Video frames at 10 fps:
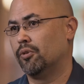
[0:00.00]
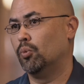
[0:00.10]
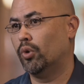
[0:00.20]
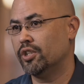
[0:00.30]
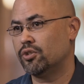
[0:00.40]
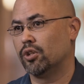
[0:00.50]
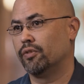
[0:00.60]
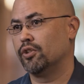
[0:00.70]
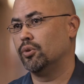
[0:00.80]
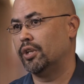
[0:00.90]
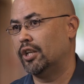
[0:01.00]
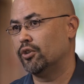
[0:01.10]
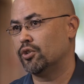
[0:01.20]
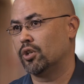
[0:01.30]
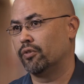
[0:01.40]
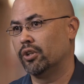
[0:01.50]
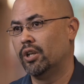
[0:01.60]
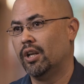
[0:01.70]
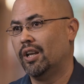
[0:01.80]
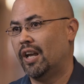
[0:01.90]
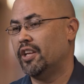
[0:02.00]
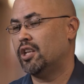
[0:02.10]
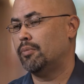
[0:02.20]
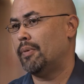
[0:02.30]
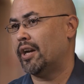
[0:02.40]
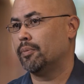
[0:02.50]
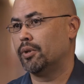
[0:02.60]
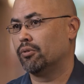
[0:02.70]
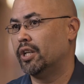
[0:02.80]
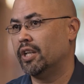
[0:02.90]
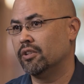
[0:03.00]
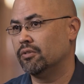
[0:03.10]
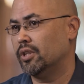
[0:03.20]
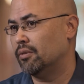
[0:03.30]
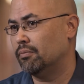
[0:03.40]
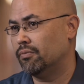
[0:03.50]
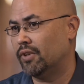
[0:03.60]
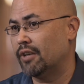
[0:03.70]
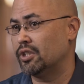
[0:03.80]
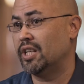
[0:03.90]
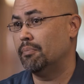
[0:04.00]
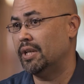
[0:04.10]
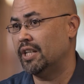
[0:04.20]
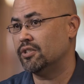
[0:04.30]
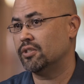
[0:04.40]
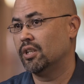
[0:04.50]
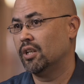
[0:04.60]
from one server to another server, and they can be back up and running in 5 or 10 minutes.